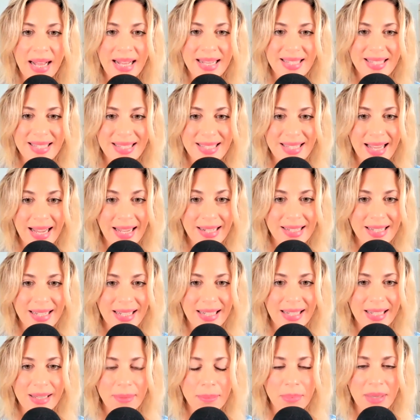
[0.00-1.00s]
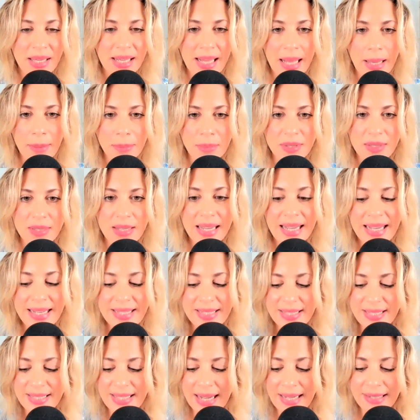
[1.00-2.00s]
aesthetic becomes
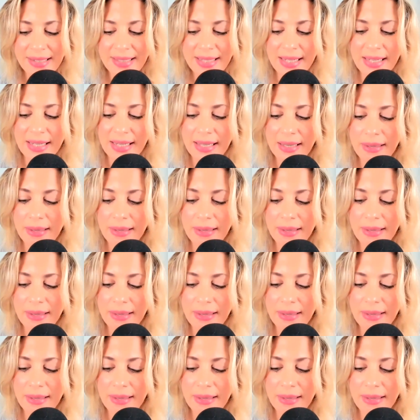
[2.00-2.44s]
ecstatic.